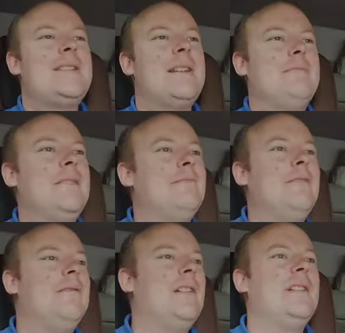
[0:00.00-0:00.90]
Some people
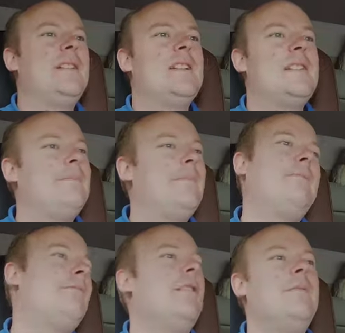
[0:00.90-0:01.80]
won't like it, some
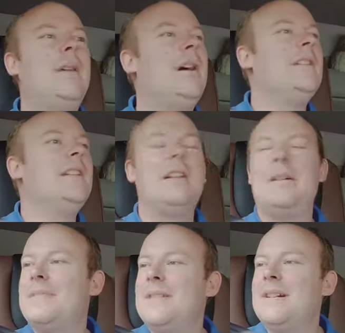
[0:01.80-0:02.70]
people won't mind it
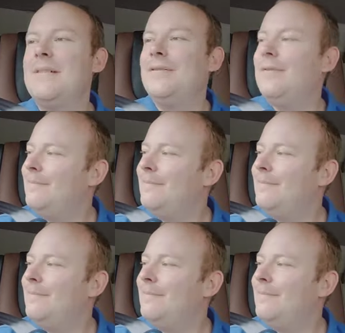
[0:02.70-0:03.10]
like myself.